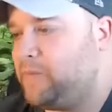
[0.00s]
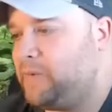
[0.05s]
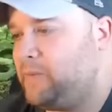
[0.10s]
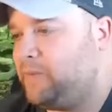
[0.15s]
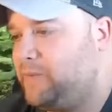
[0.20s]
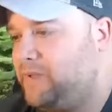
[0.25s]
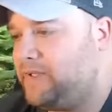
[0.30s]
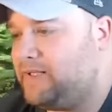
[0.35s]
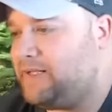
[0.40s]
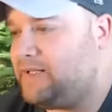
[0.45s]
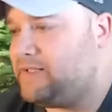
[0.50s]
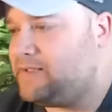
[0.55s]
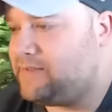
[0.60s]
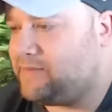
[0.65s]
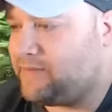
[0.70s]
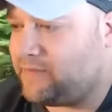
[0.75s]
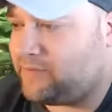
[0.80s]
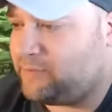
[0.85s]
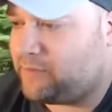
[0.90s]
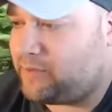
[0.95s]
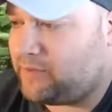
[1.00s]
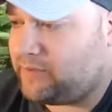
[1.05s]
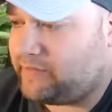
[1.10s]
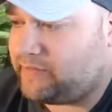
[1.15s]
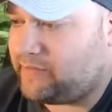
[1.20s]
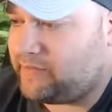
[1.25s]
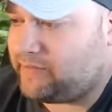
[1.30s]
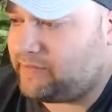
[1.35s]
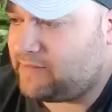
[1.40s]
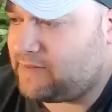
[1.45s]
pH
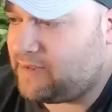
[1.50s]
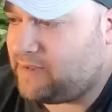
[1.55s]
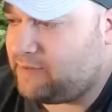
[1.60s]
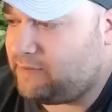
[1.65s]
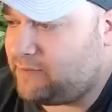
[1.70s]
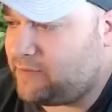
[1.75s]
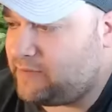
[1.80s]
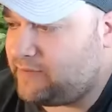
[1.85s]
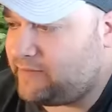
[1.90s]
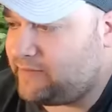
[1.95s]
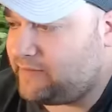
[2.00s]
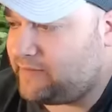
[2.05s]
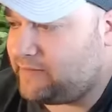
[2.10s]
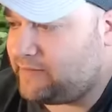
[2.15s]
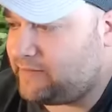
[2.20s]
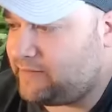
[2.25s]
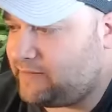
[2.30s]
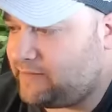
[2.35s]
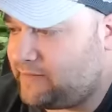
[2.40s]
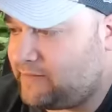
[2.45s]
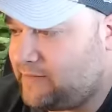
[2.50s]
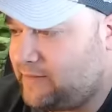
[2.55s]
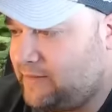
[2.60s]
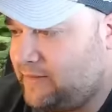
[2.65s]
6.6 to 8.6.